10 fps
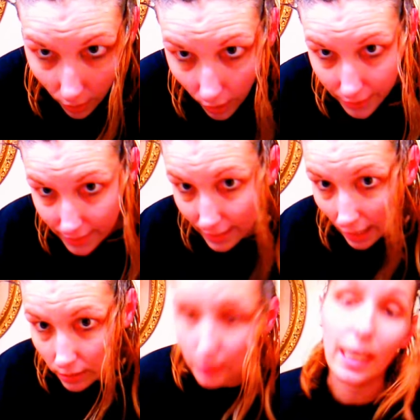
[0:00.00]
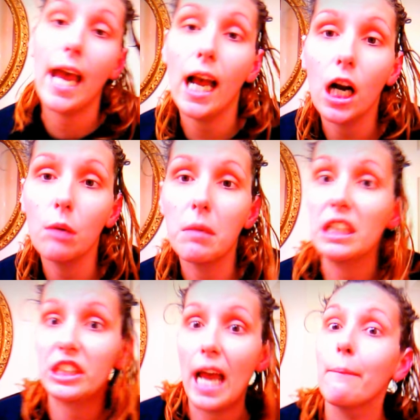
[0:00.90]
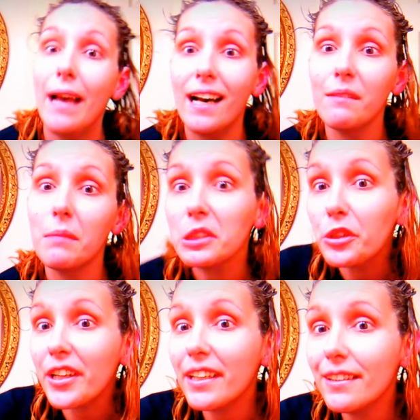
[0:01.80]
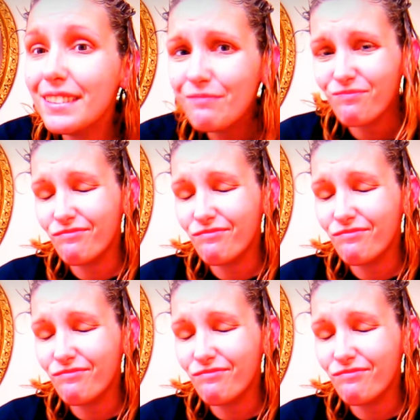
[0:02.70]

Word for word: I know exactly how much, how bad my trich is.